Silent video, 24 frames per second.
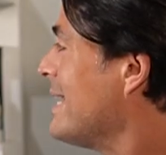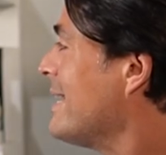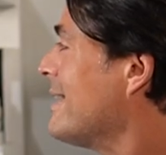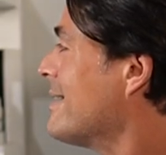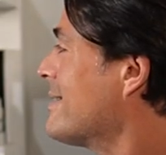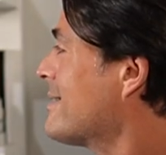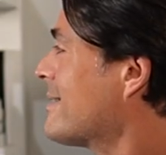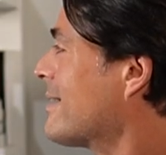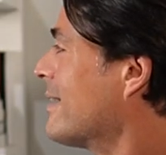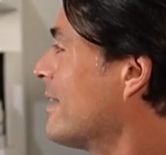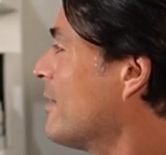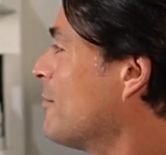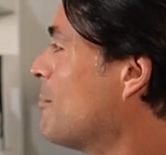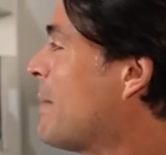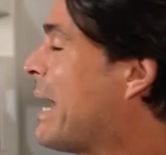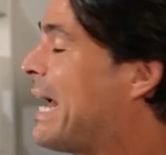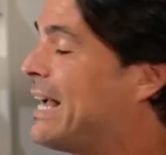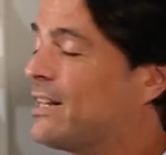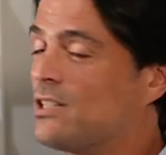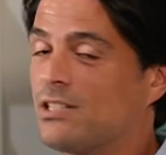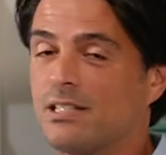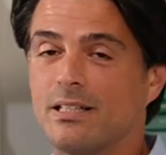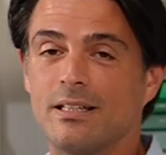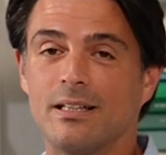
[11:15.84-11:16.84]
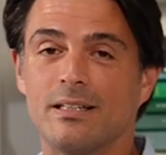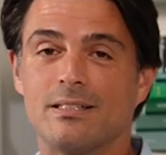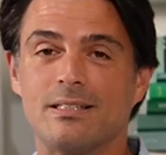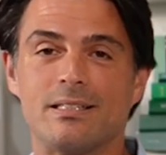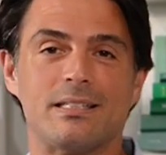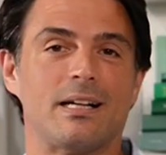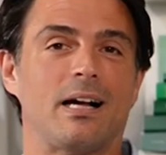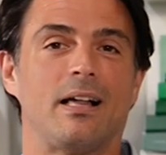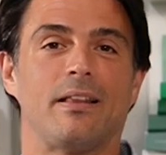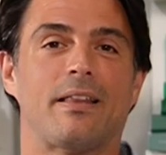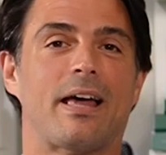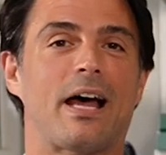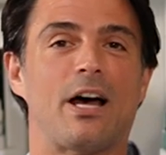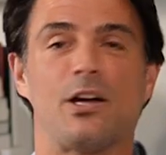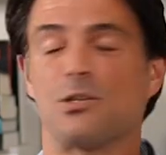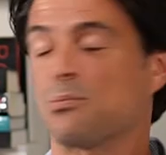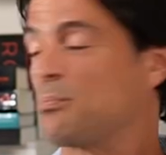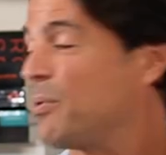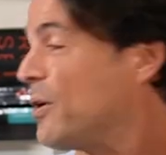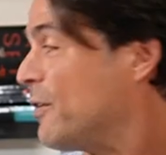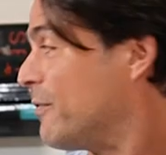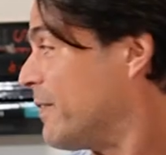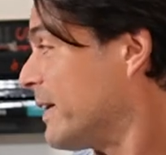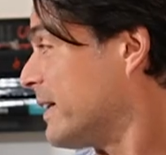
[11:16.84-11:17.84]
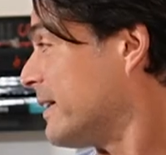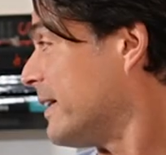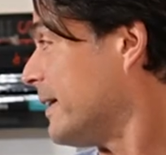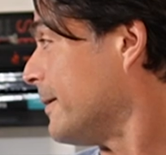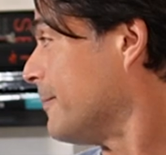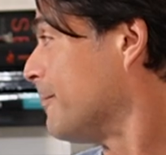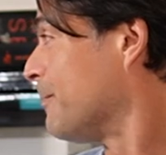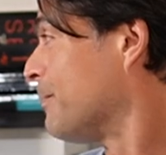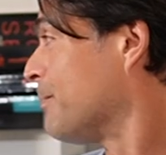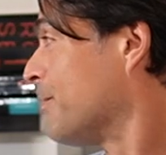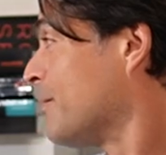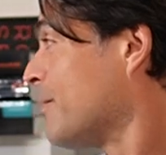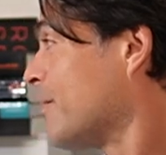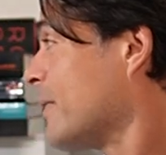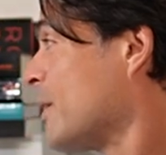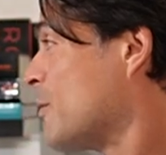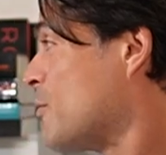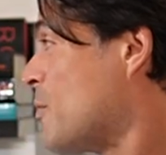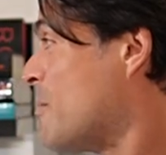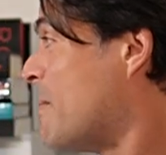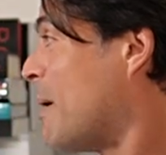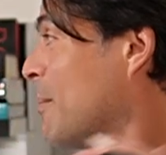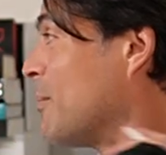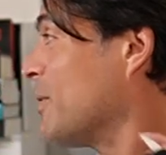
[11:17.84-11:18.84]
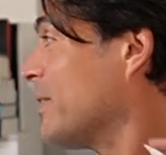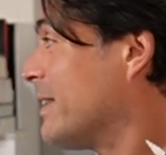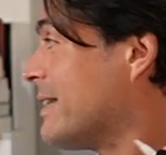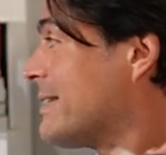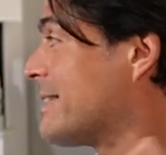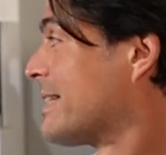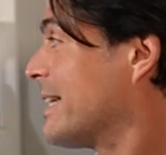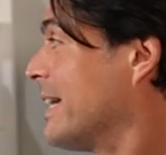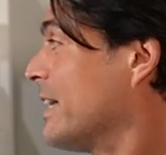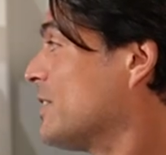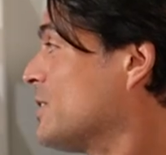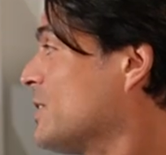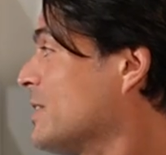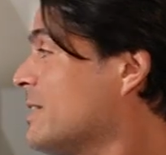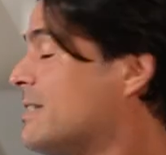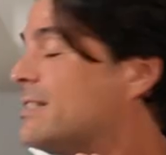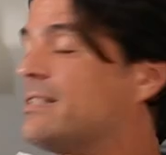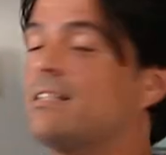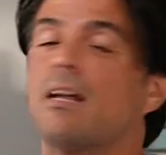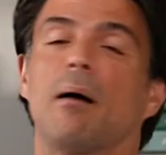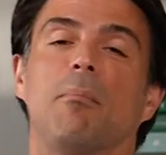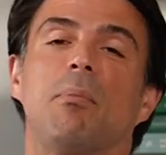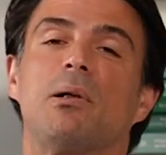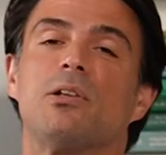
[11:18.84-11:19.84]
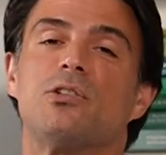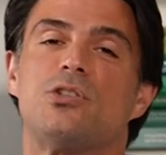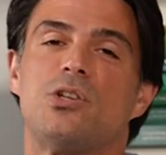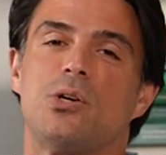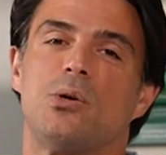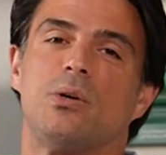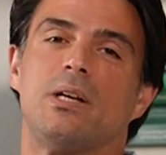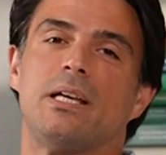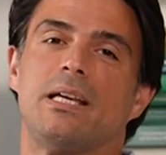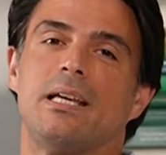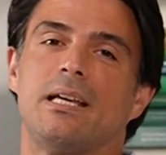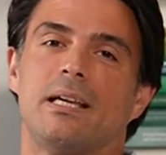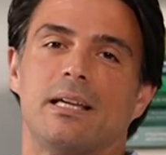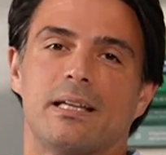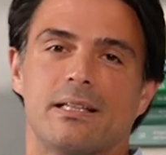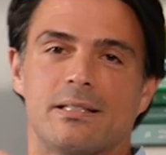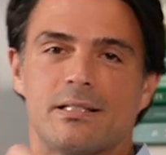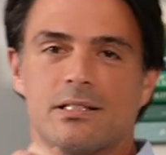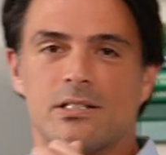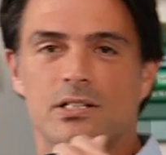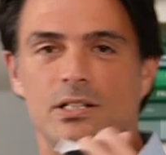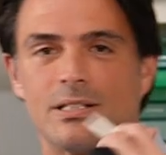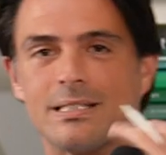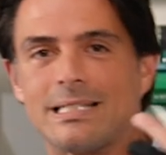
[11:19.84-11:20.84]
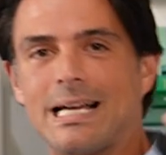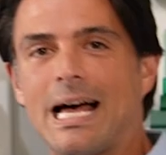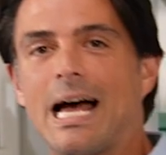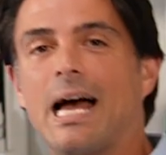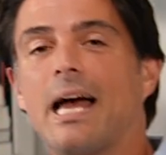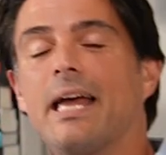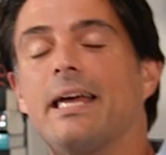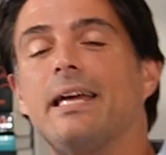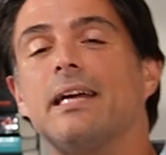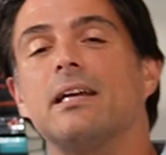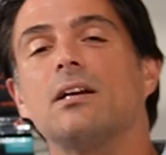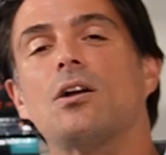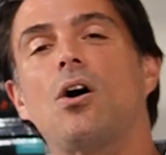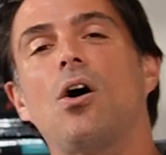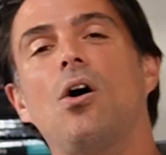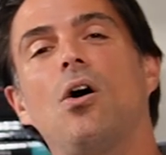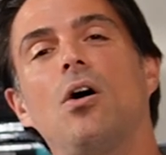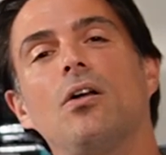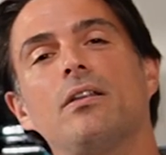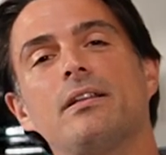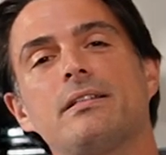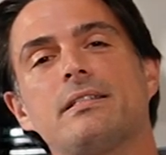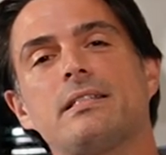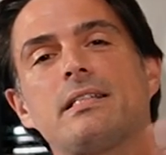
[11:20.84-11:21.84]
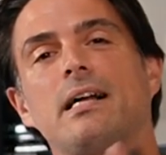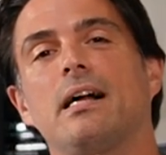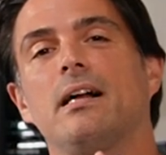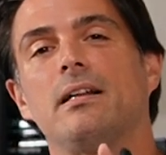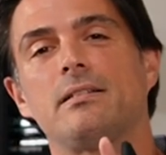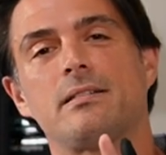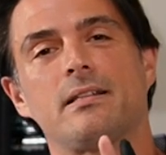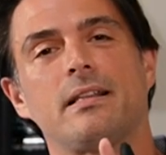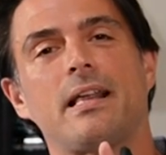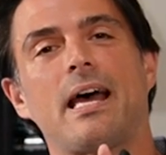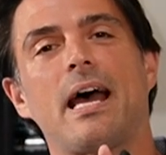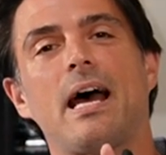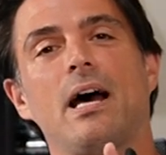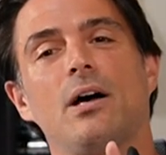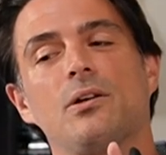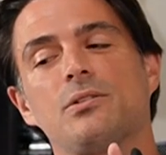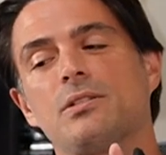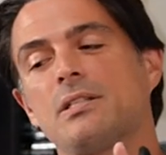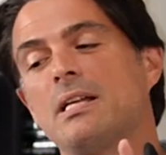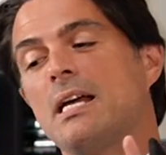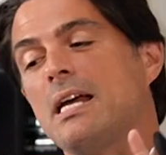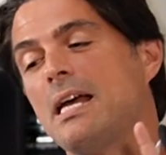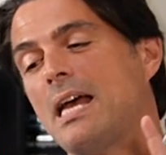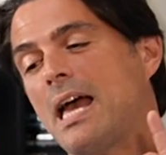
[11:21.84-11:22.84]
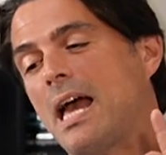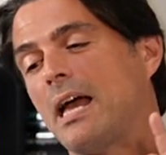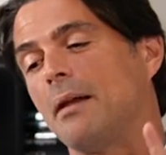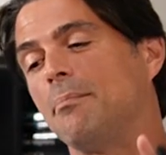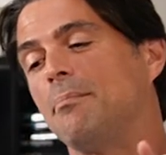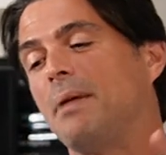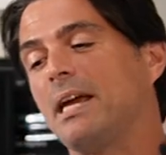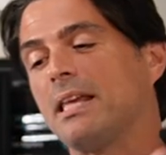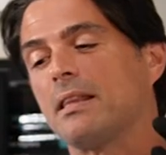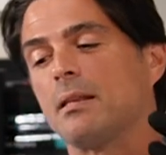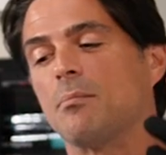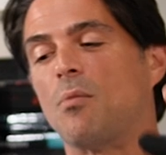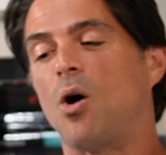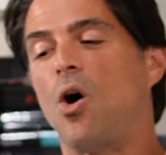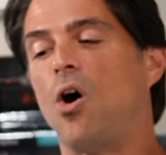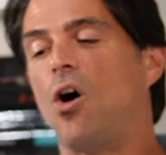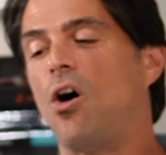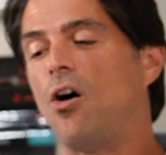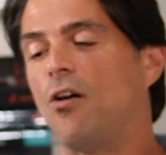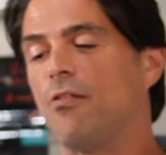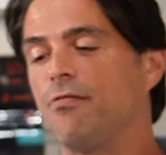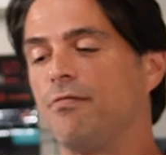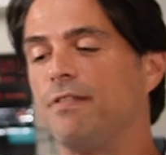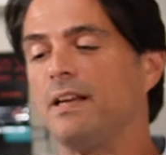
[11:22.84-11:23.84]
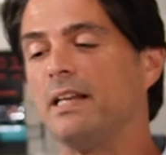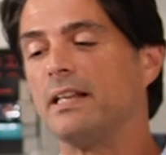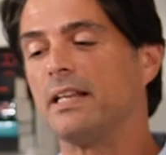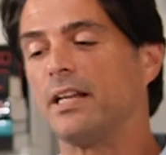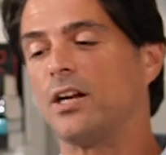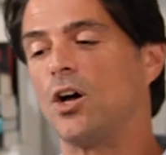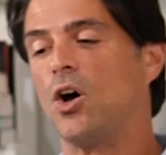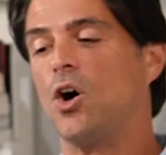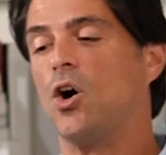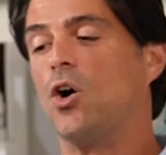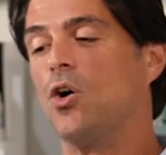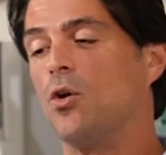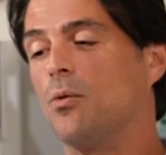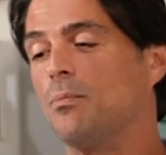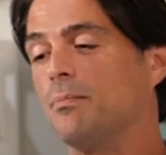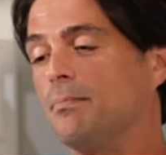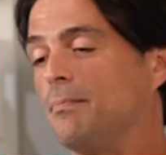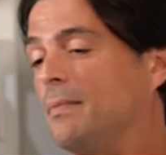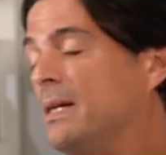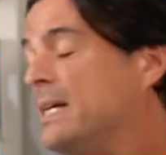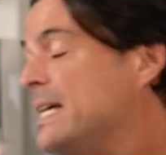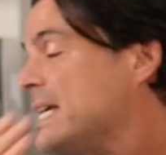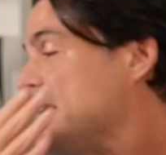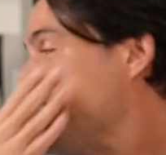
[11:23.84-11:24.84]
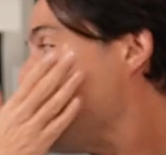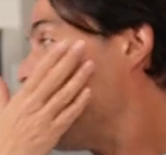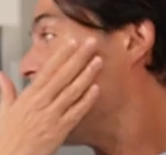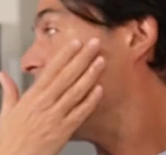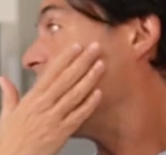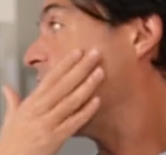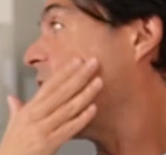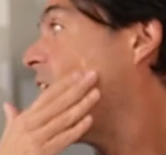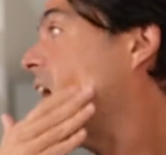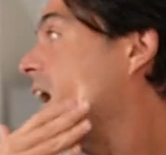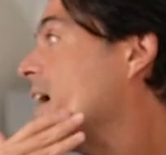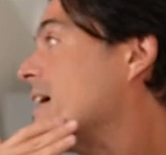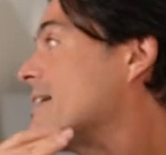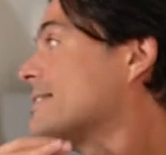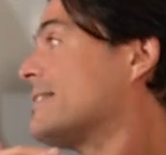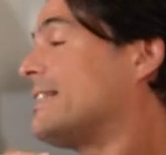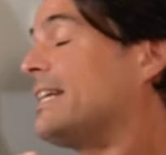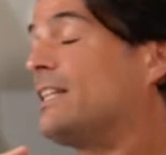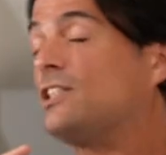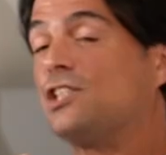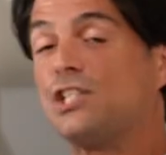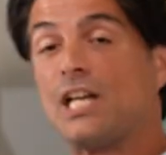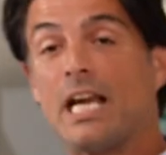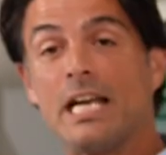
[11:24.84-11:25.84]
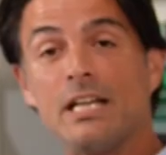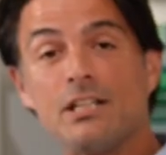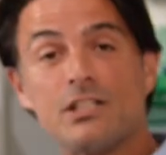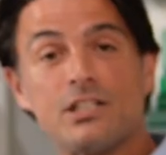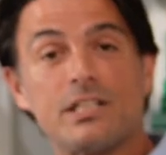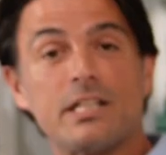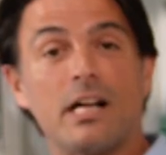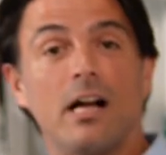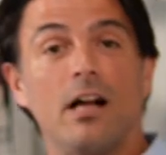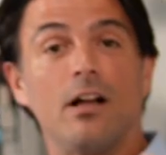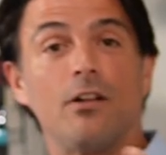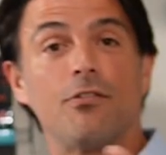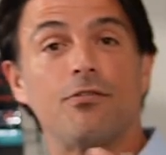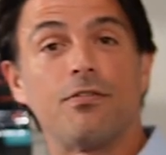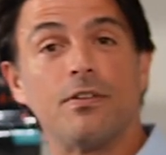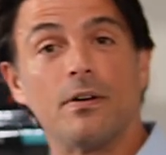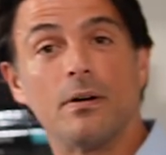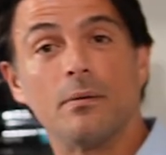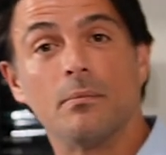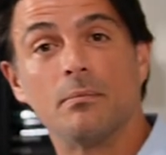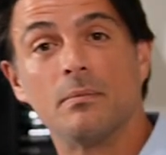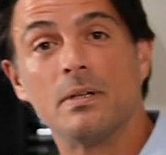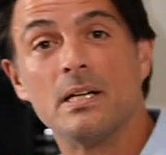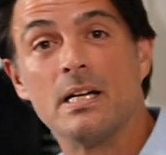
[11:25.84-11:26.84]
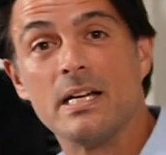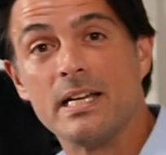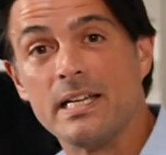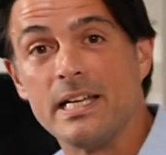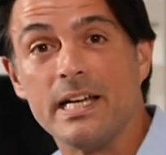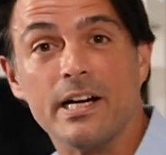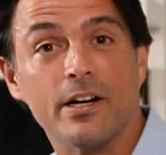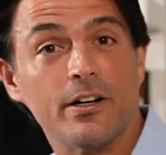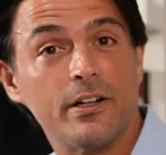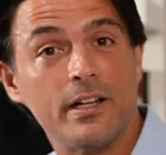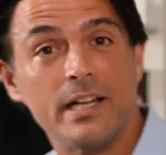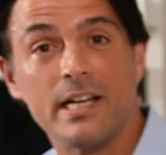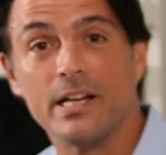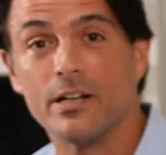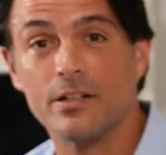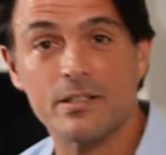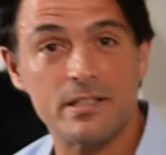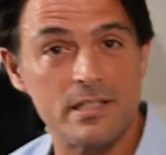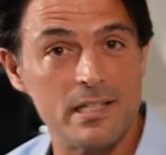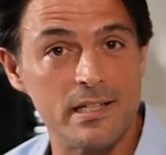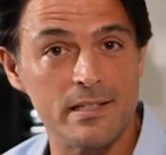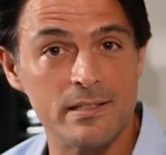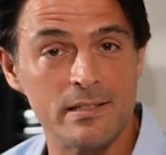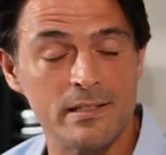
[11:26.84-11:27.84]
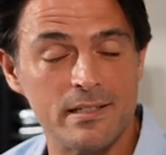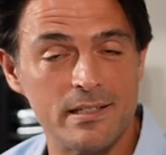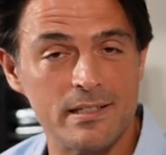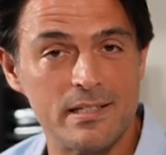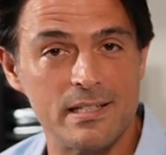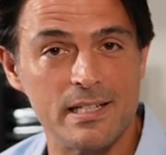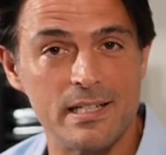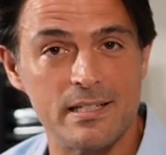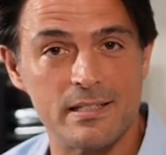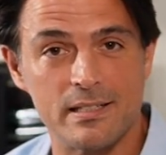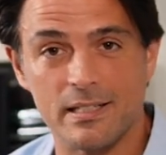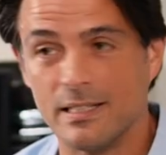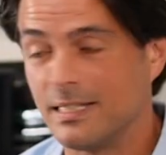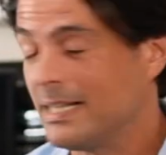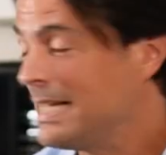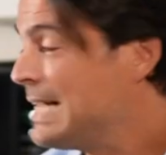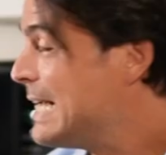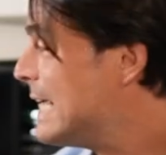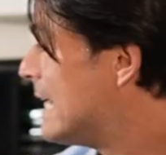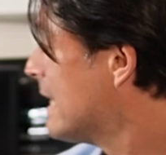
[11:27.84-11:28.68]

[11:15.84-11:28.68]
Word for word: is gonna match the style of the house perfectly. Remember, this kitchen's double duty is to tie in all the styles of the house and make them all feel at home. Even as they change style from year to year, season to season,